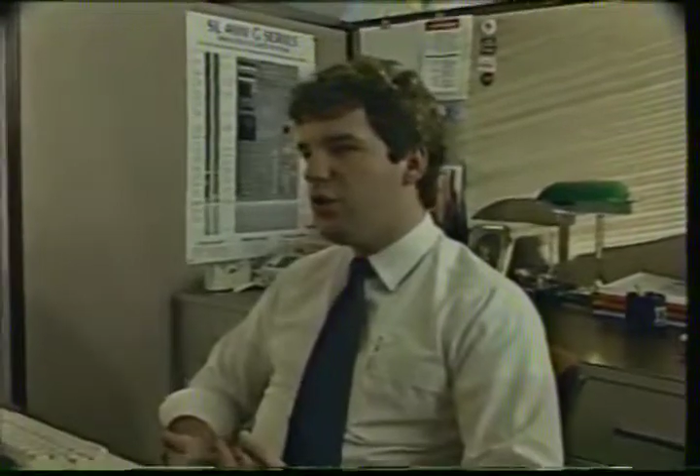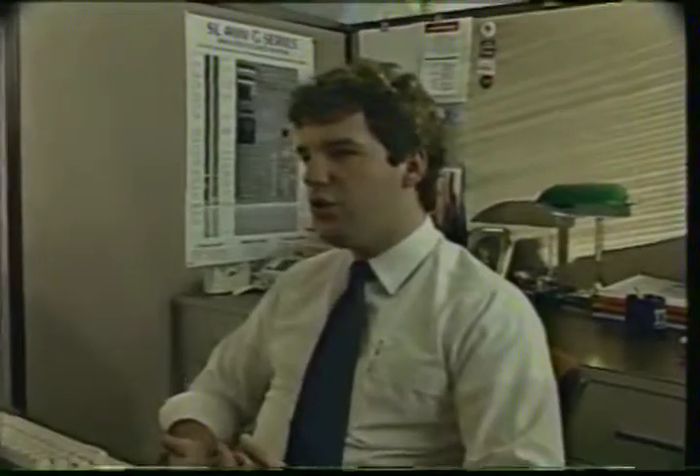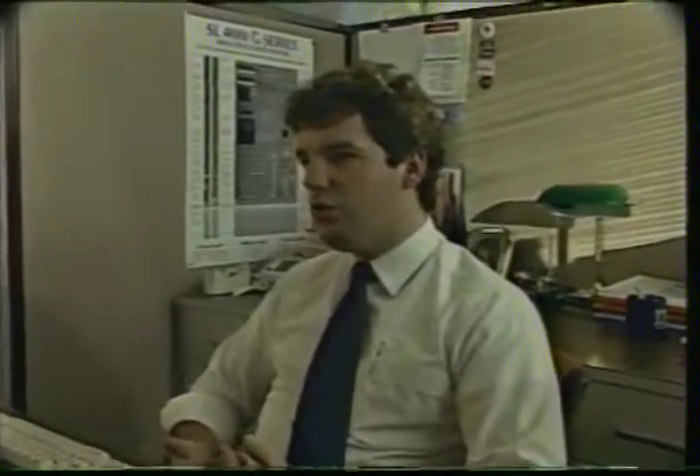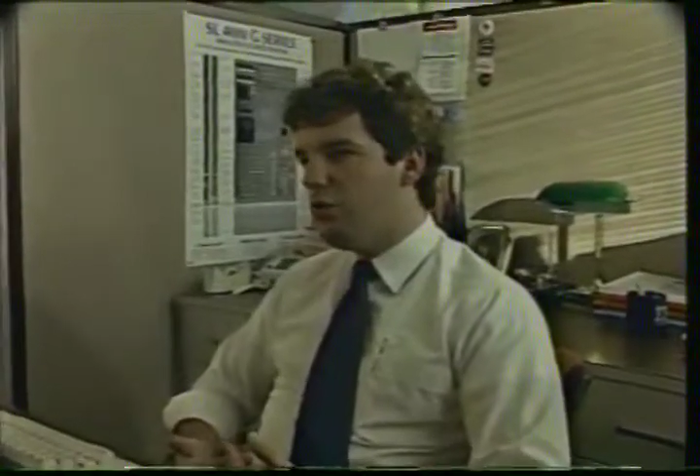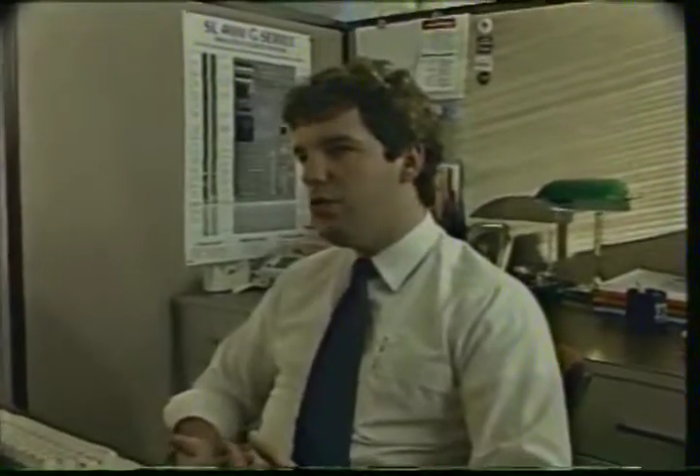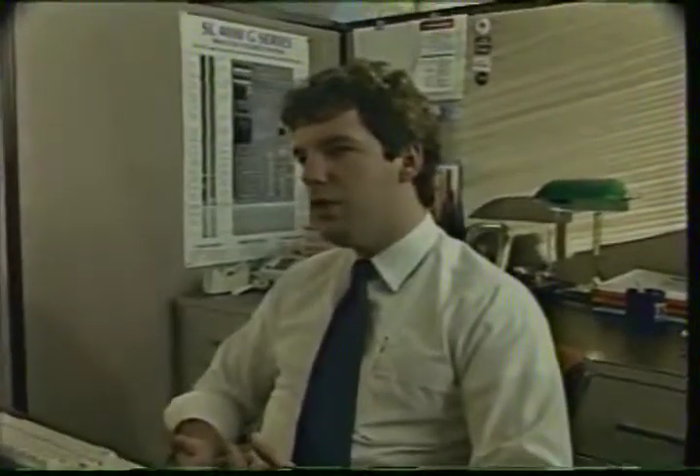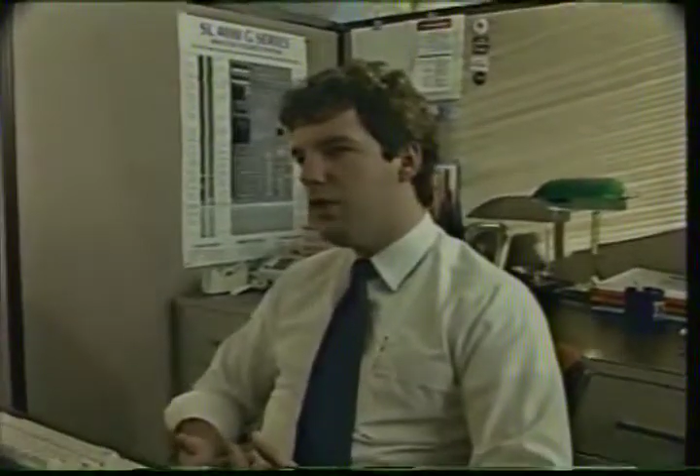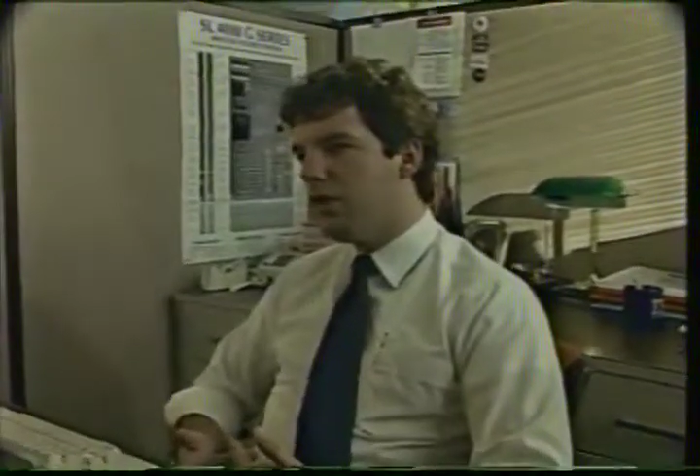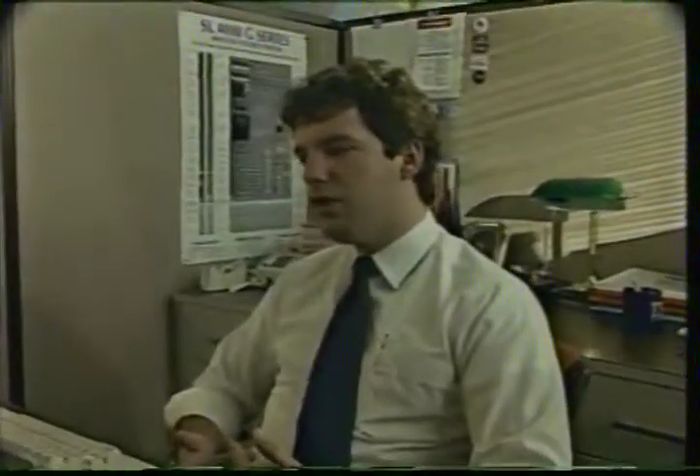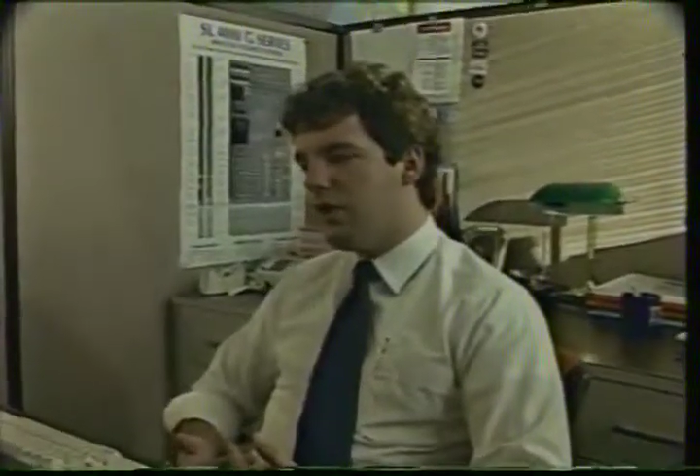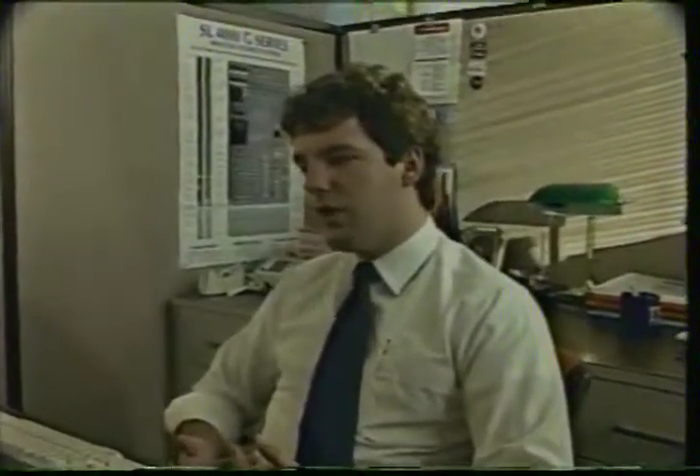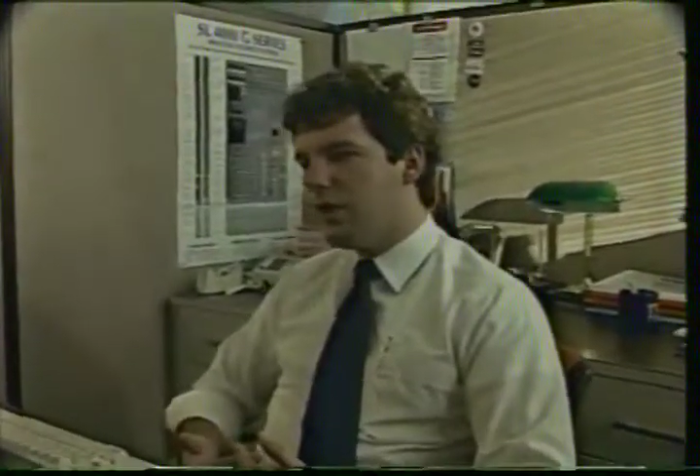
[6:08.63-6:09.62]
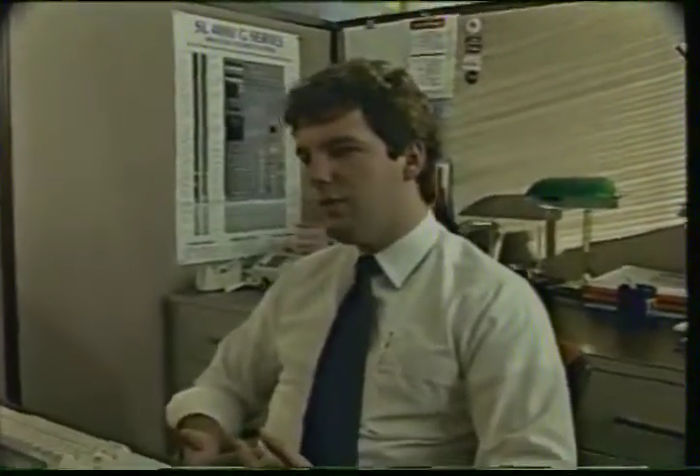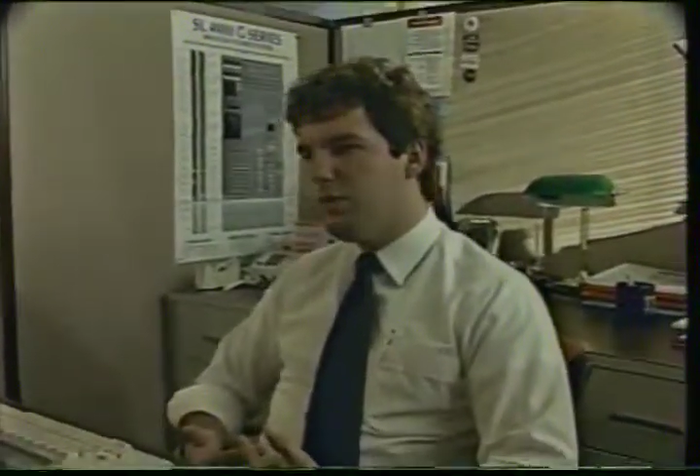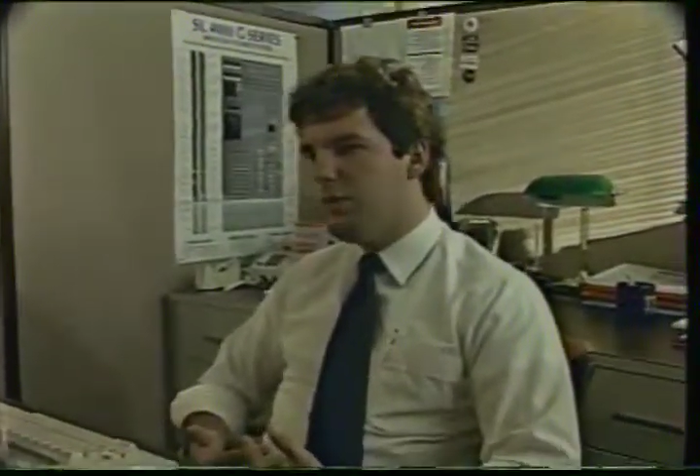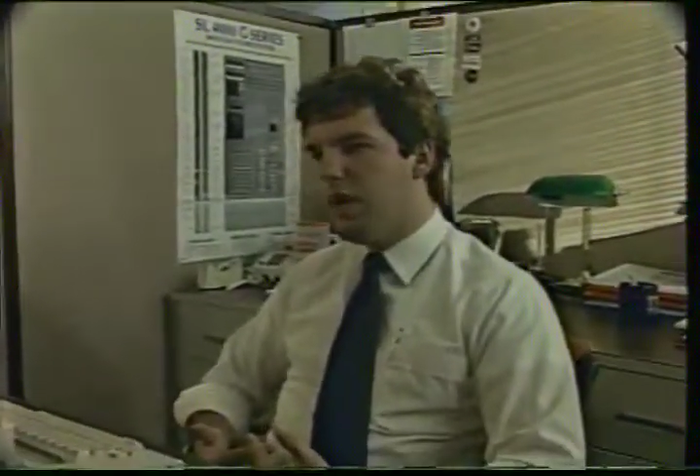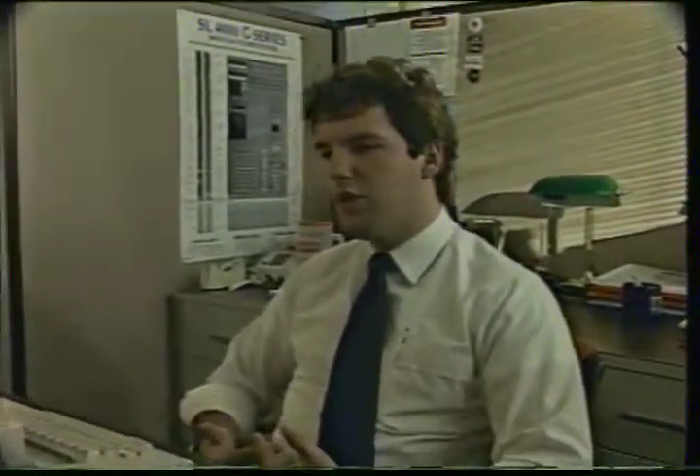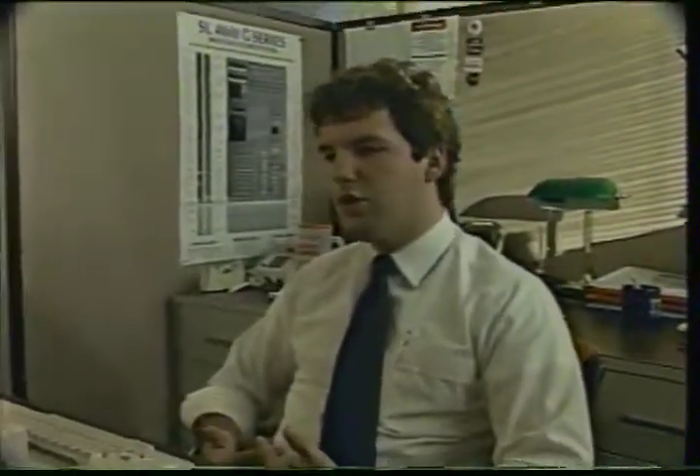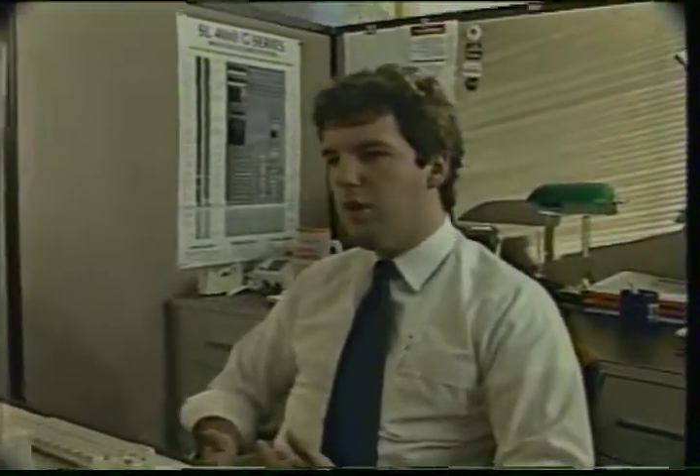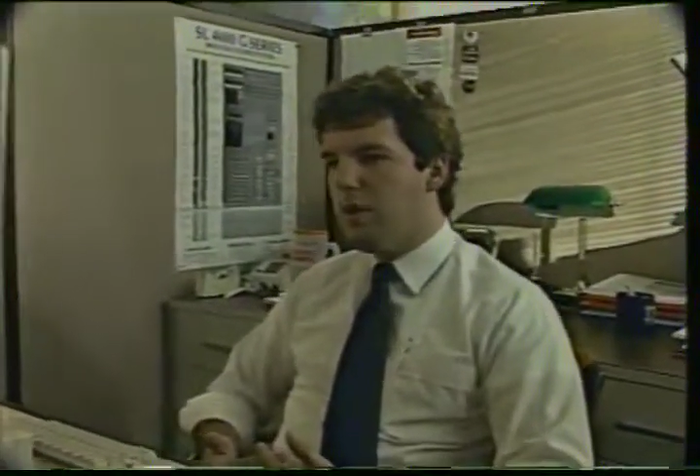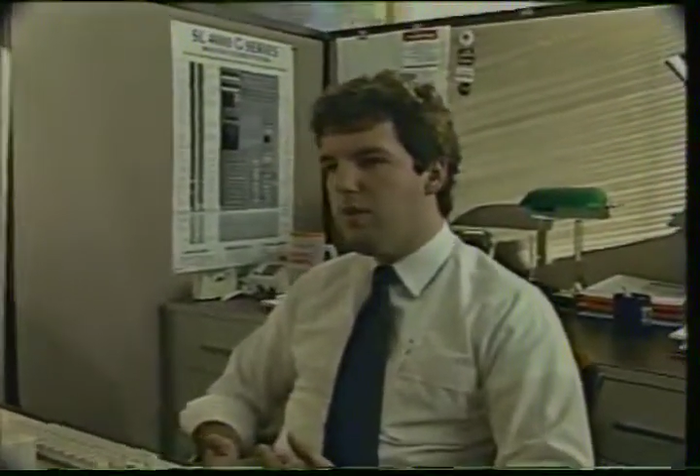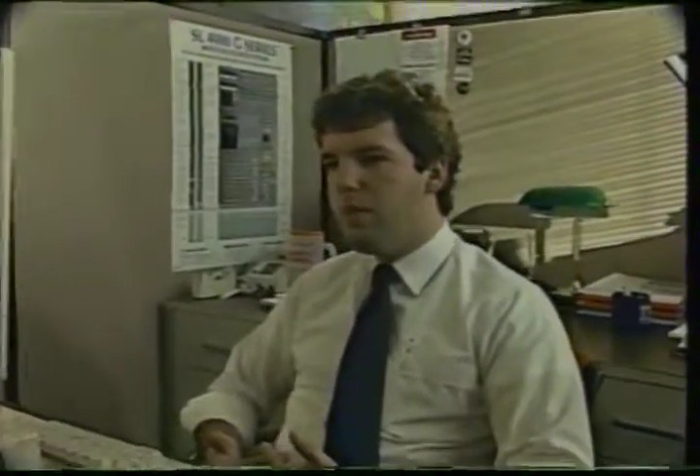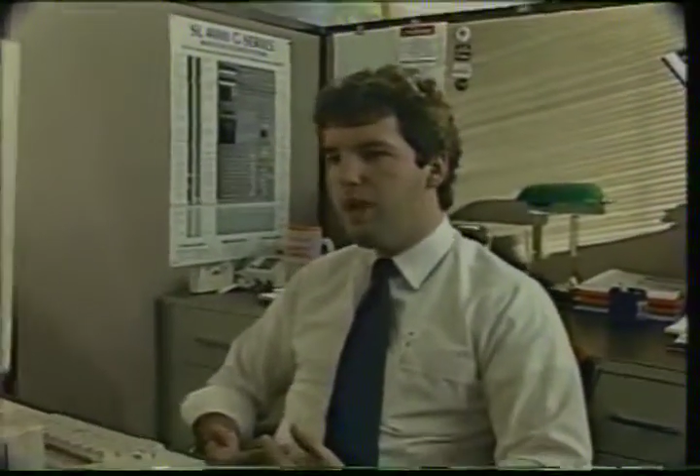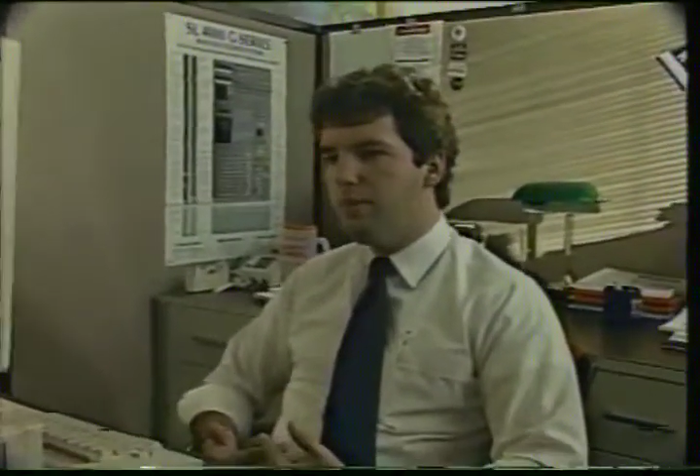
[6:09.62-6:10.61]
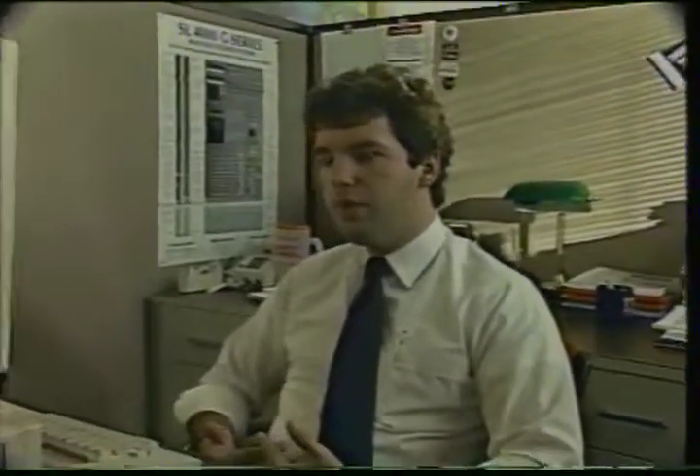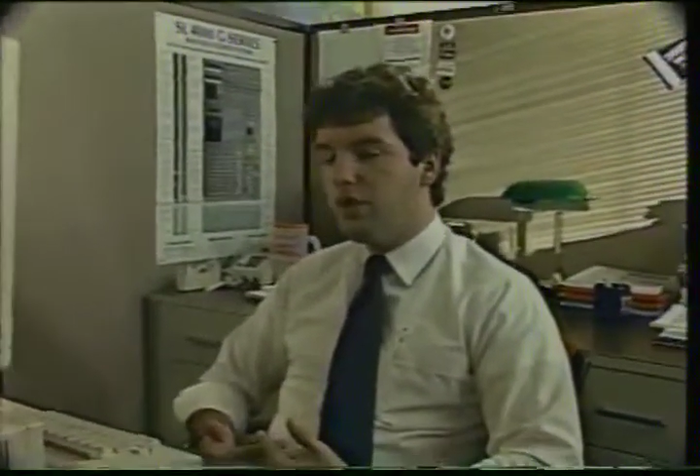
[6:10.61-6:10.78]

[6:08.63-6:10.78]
who build systems based on MIPS,